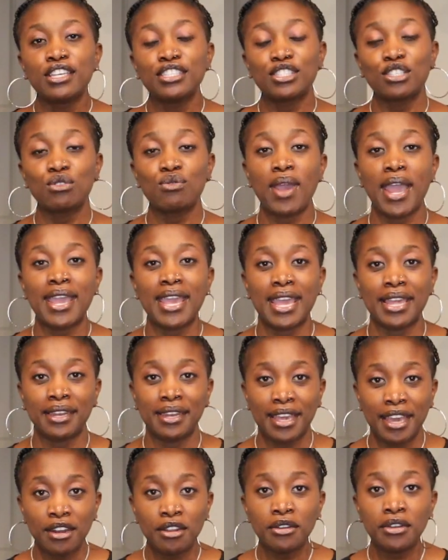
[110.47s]
to write a
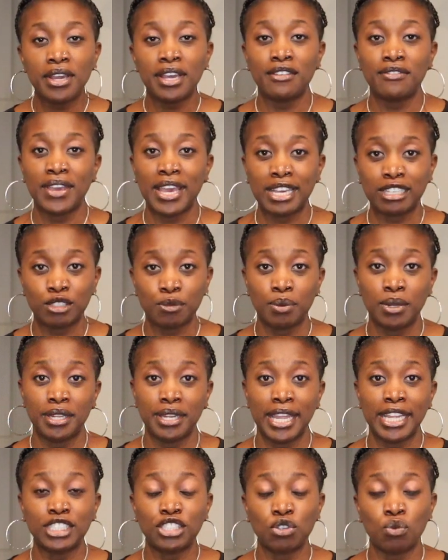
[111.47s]
letter of
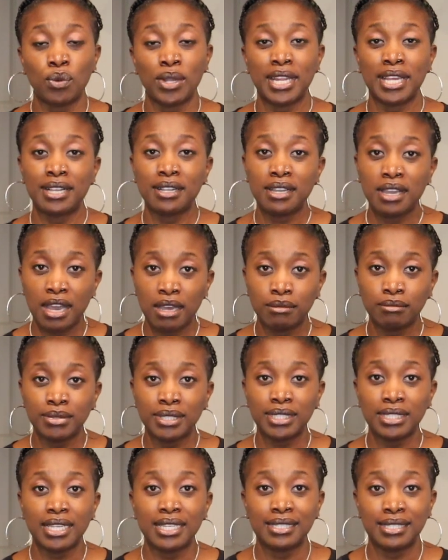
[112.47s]
explanation when it
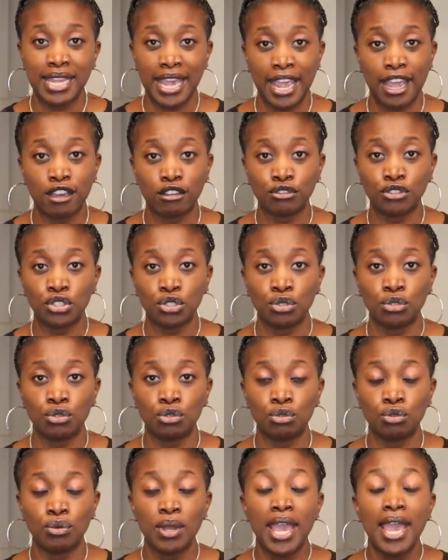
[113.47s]
comes down
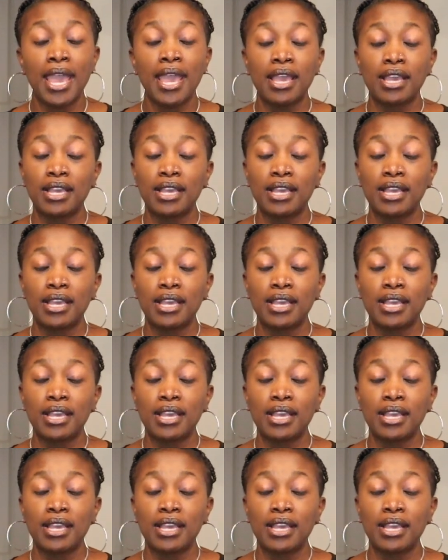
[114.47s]
to